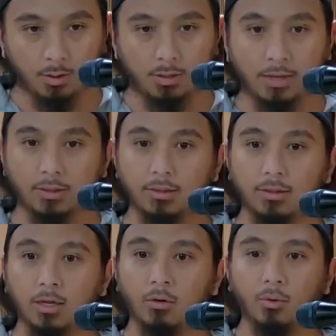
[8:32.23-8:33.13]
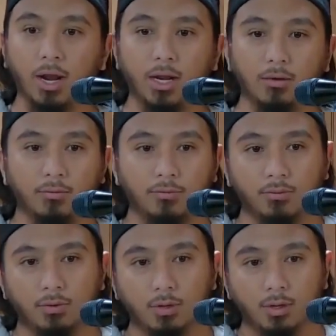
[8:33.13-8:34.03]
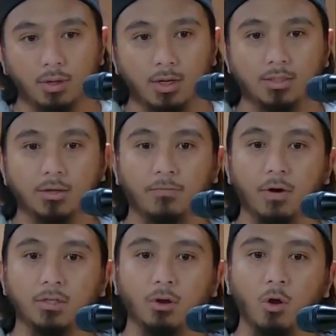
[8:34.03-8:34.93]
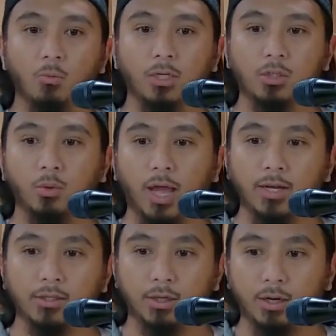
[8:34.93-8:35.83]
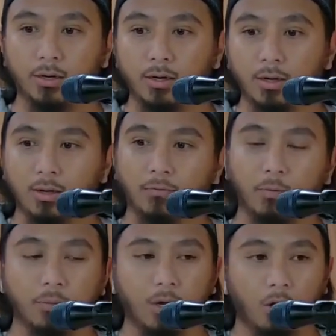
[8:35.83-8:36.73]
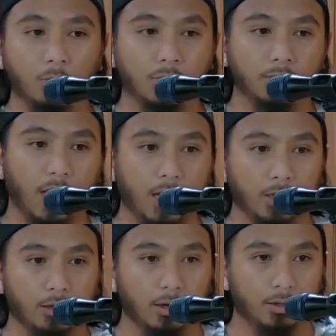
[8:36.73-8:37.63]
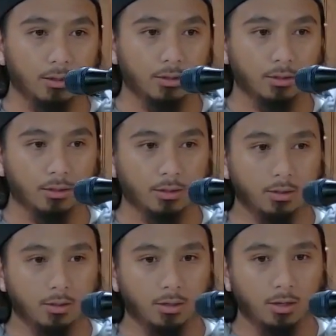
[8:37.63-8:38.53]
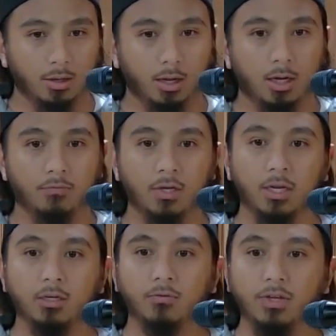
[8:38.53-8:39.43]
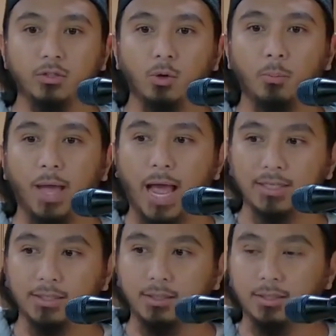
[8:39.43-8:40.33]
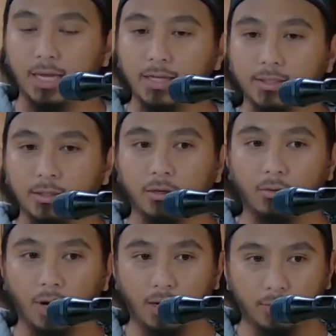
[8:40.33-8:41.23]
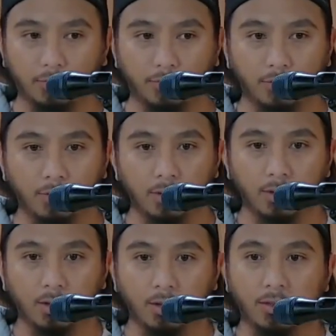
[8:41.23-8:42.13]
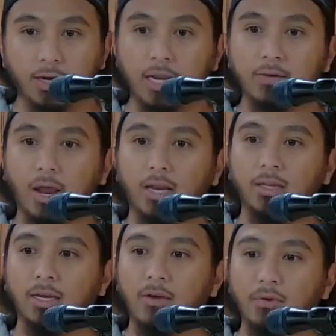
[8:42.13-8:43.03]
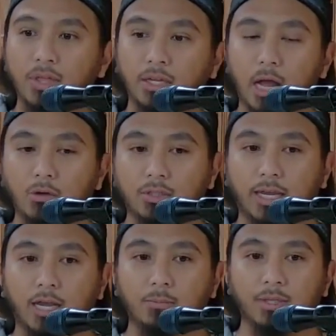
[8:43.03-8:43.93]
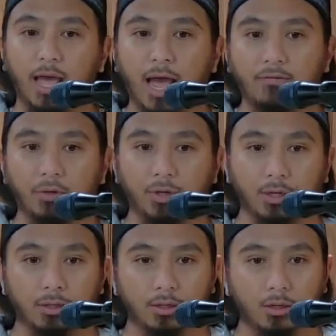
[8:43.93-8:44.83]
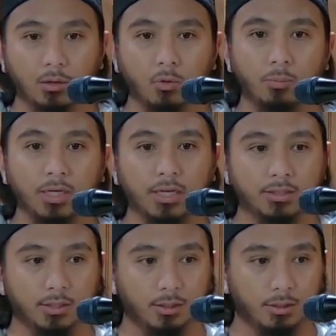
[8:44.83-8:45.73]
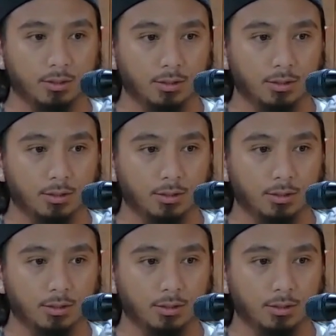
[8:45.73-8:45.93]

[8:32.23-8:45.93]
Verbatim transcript: that the grave is the first home that you will enter from the homes of the Akhira. And if an individual passes the test in the grave, then, any, then everything else that comes after it will be easy.